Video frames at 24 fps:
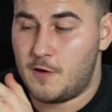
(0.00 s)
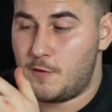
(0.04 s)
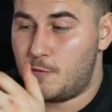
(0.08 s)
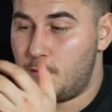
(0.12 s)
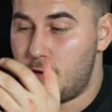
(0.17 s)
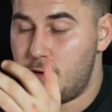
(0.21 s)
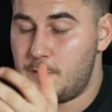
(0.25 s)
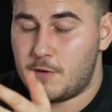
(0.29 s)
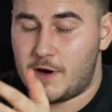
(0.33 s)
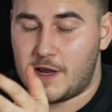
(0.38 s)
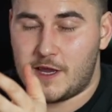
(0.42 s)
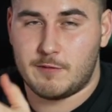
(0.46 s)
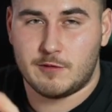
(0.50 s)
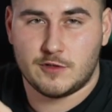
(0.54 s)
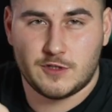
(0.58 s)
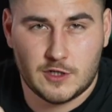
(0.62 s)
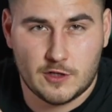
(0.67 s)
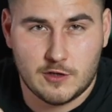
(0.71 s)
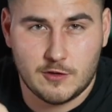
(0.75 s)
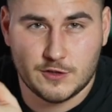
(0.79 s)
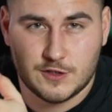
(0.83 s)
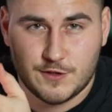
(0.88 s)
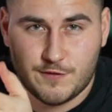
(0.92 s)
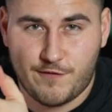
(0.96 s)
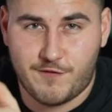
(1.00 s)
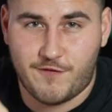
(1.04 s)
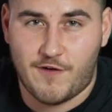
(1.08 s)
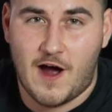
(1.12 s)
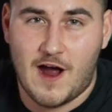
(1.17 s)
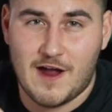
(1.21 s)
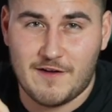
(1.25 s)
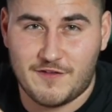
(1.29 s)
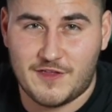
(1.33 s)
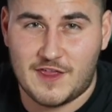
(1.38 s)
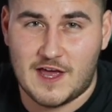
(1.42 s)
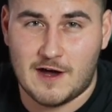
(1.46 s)
we were able to close
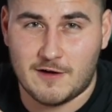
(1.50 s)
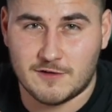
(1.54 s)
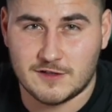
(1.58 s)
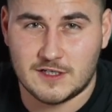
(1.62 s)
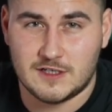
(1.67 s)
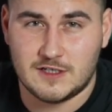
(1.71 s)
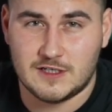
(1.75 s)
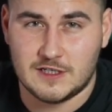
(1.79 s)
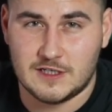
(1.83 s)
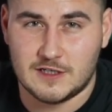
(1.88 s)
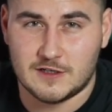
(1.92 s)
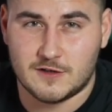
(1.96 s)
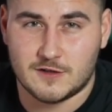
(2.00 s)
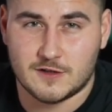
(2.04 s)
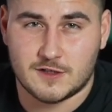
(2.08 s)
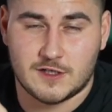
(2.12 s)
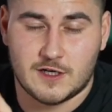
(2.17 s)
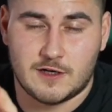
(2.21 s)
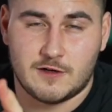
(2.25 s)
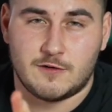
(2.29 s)
5,000 deals,